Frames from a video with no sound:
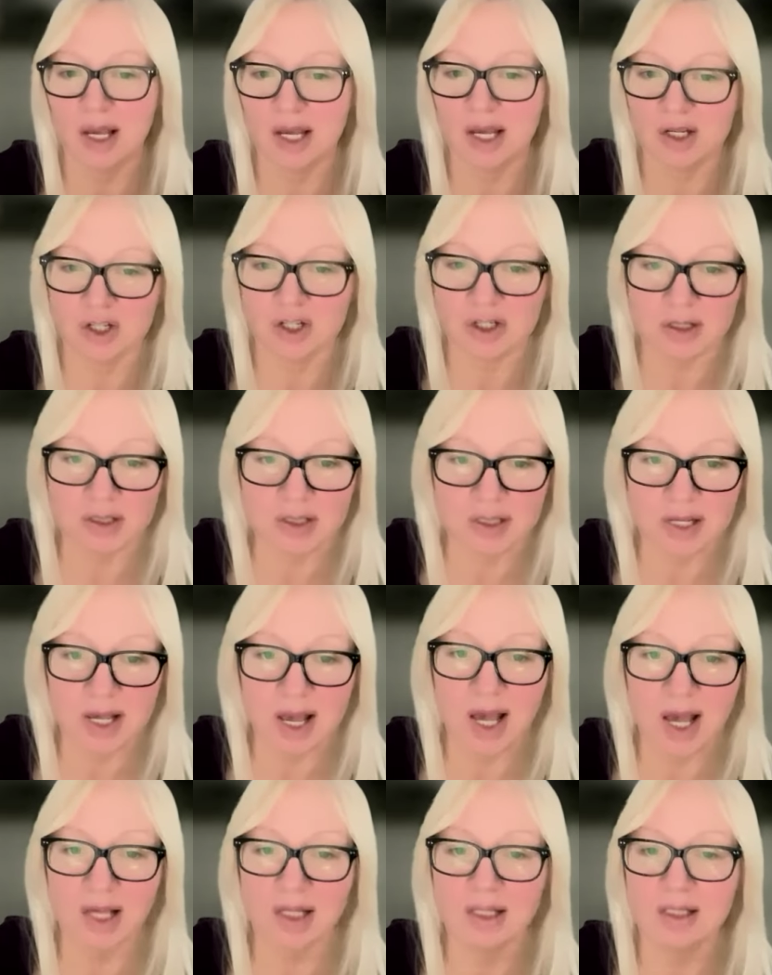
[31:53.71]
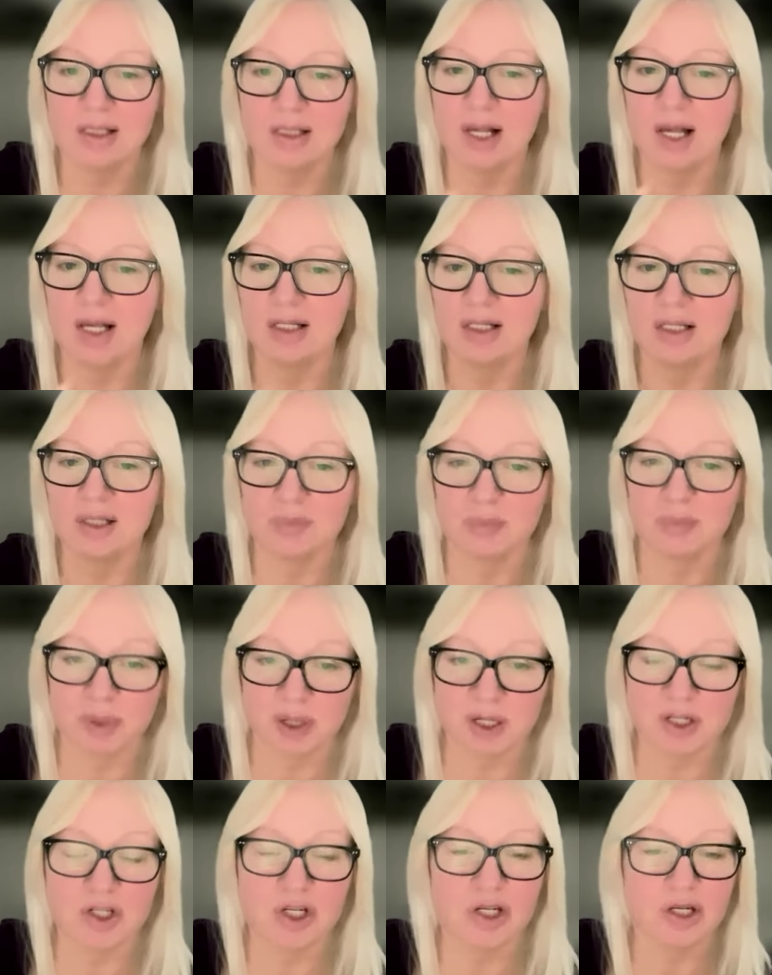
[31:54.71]
agency access,
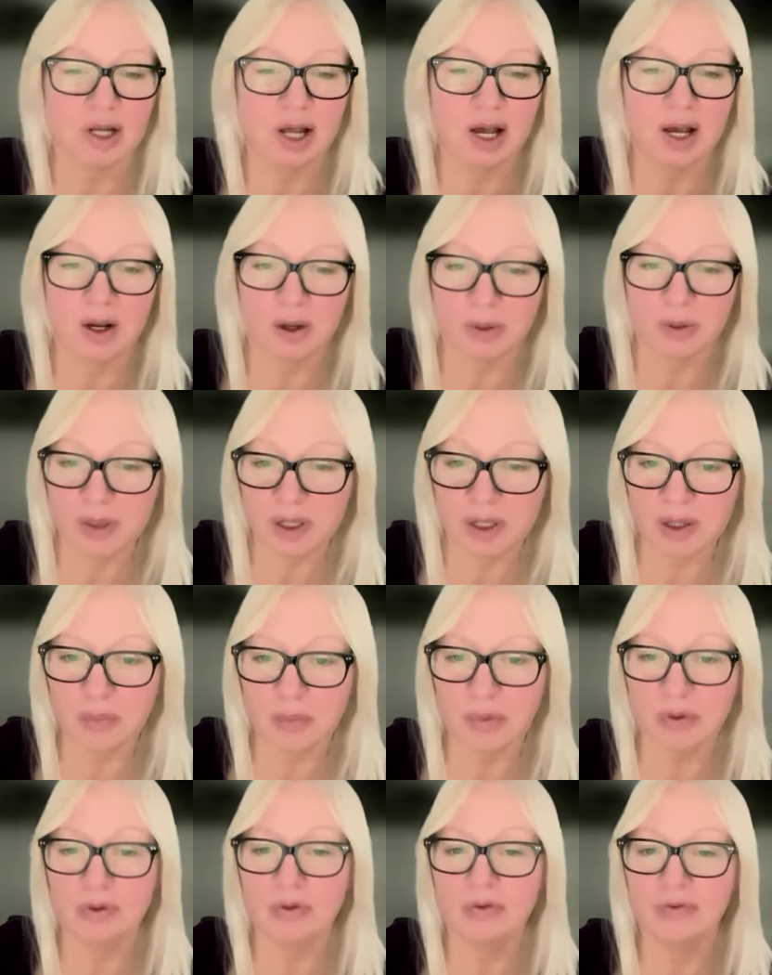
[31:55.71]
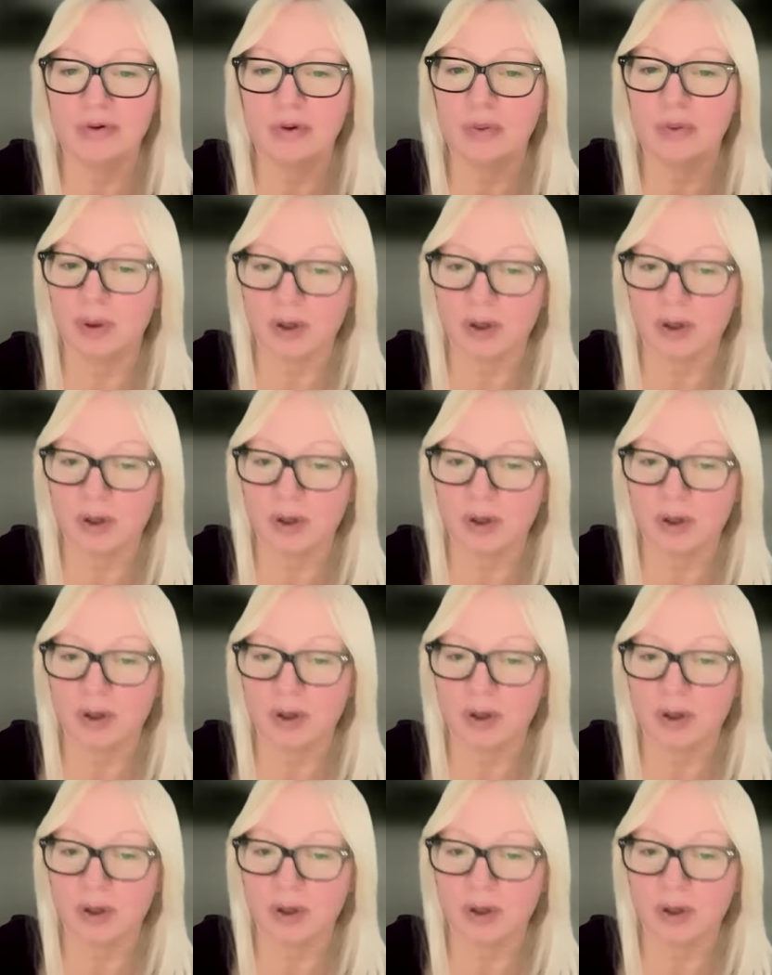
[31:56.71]
budget, IRB approval,